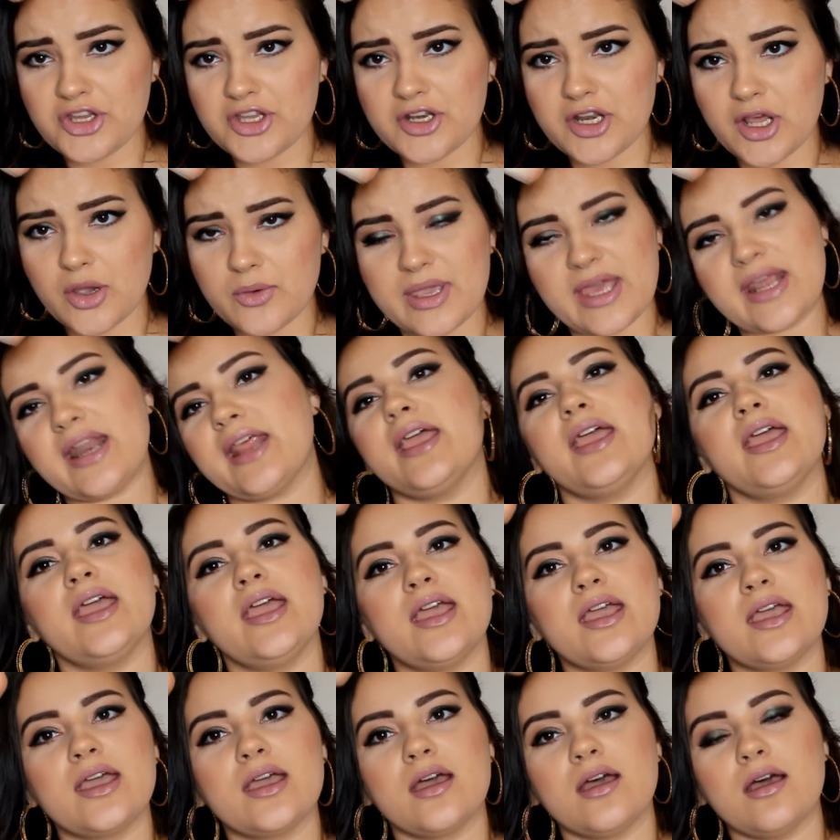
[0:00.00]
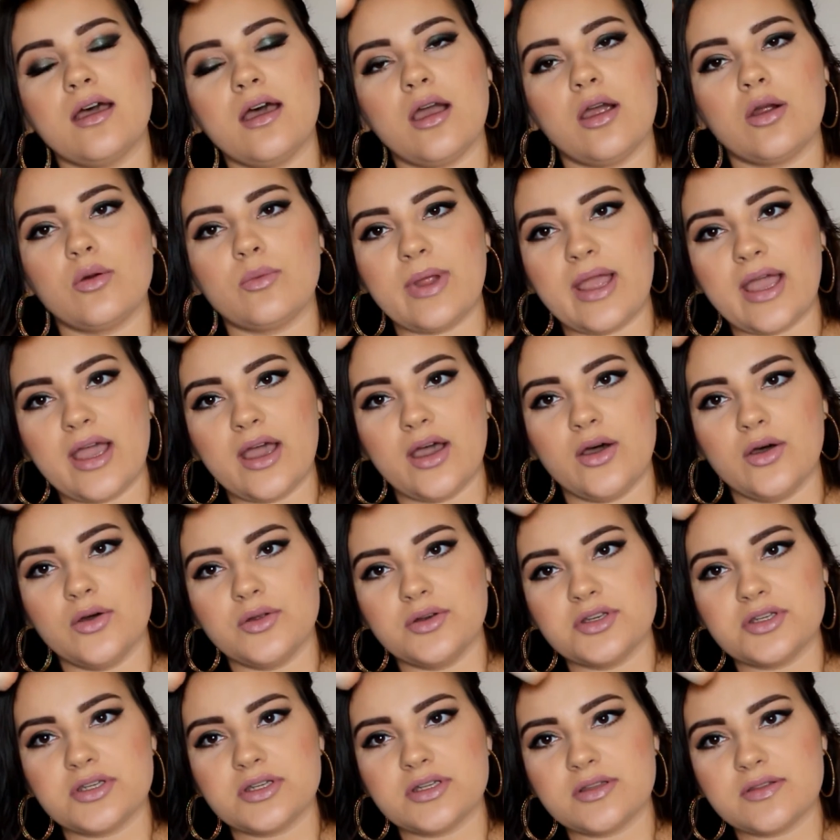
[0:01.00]
you know, getting
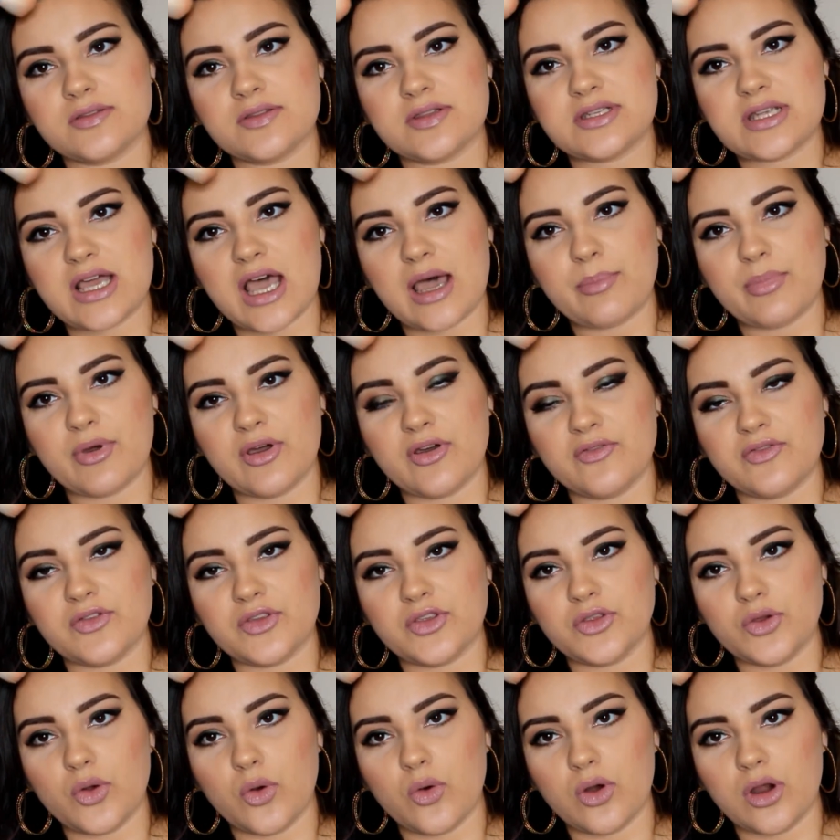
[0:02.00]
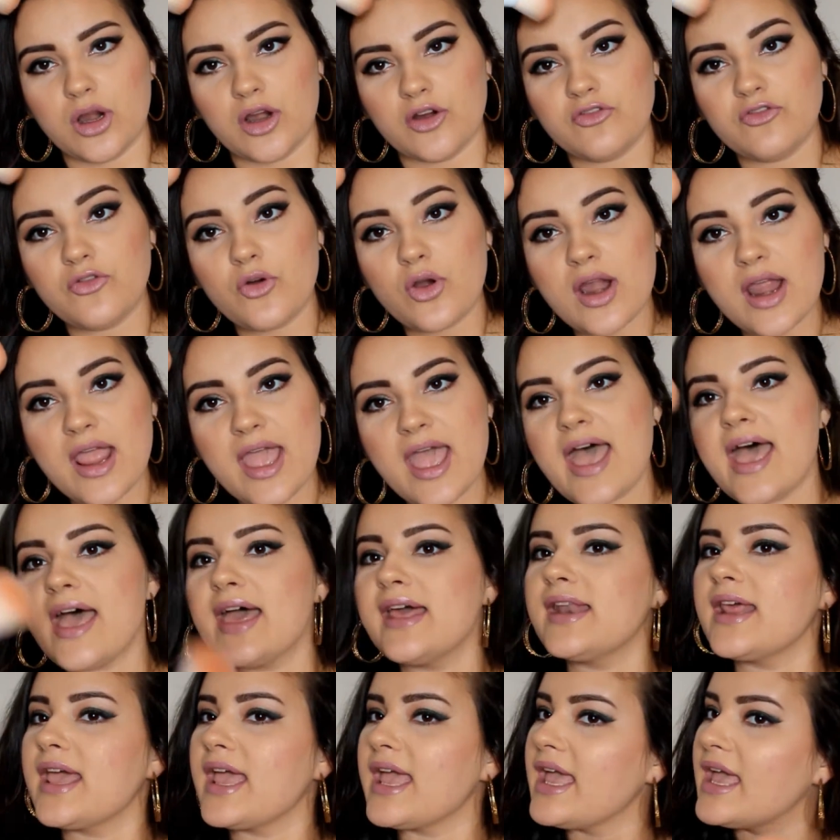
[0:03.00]
around the top of your
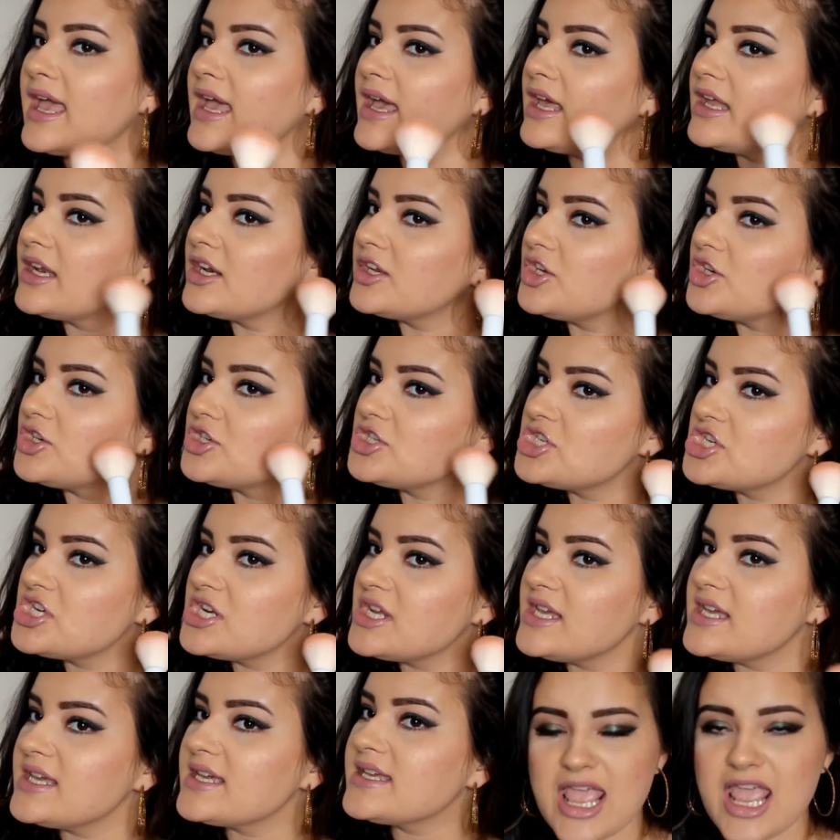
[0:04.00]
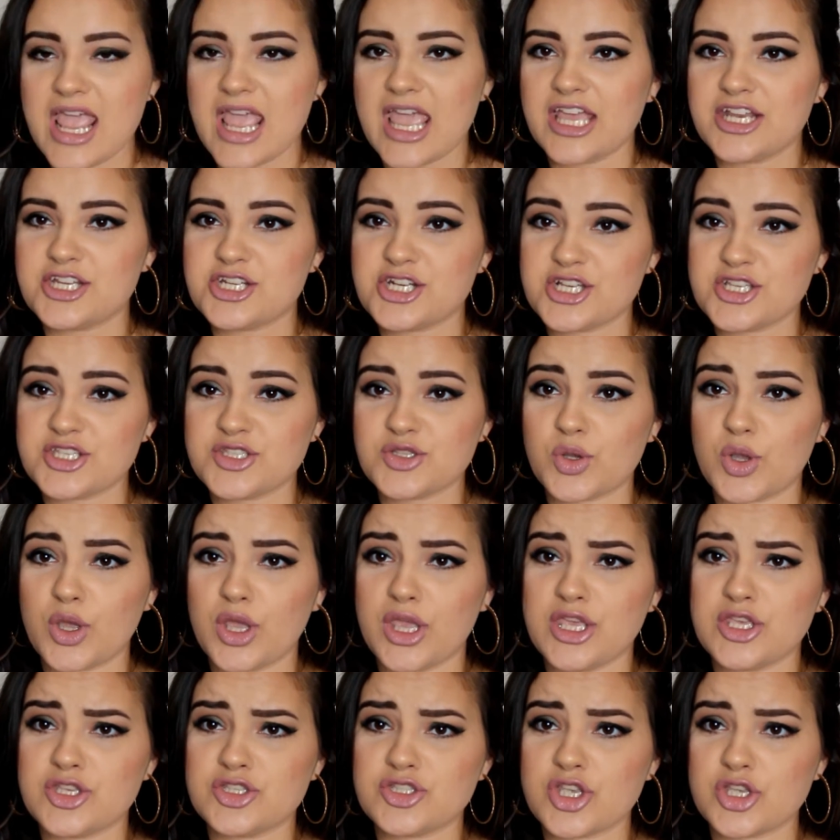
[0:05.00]
forehead and your cheek. It just
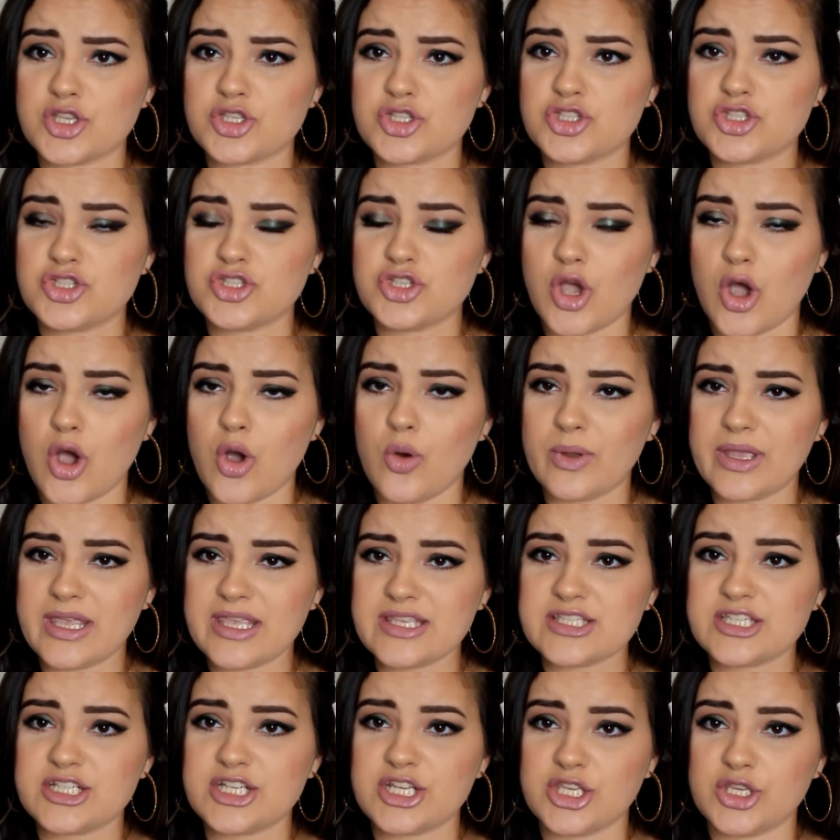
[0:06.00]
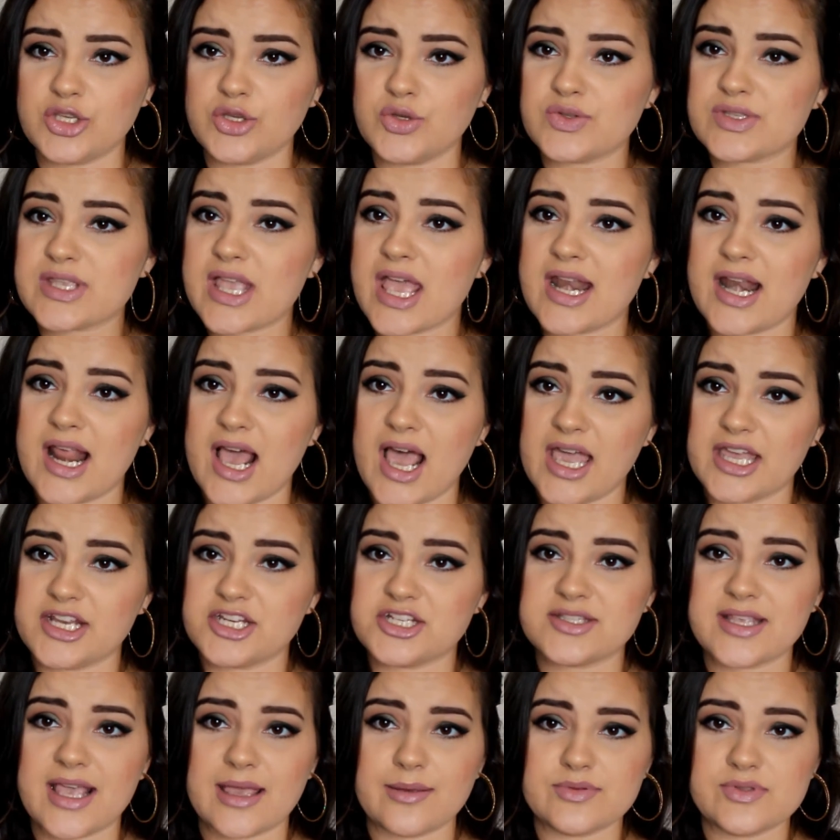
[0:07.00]
is so easy to use, and I
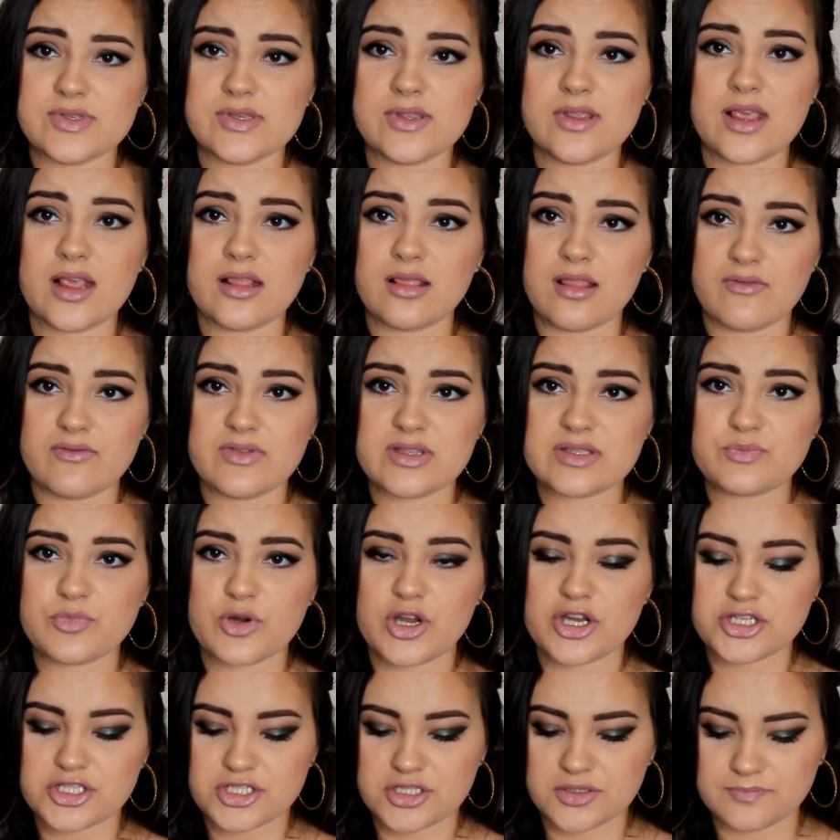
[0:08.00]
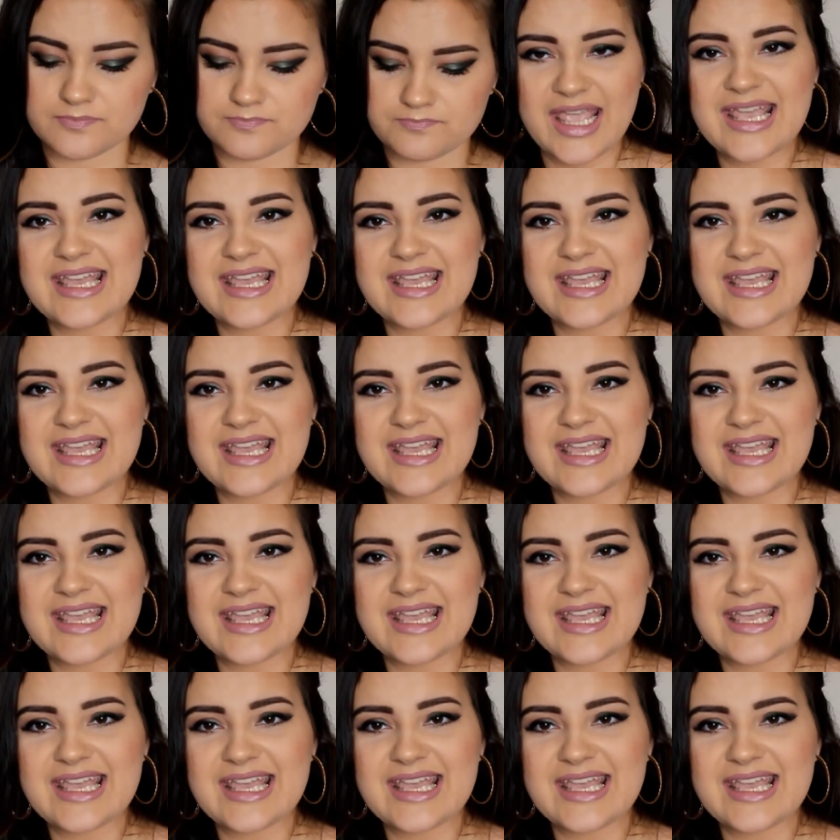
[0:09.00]
just absolutely love this brush.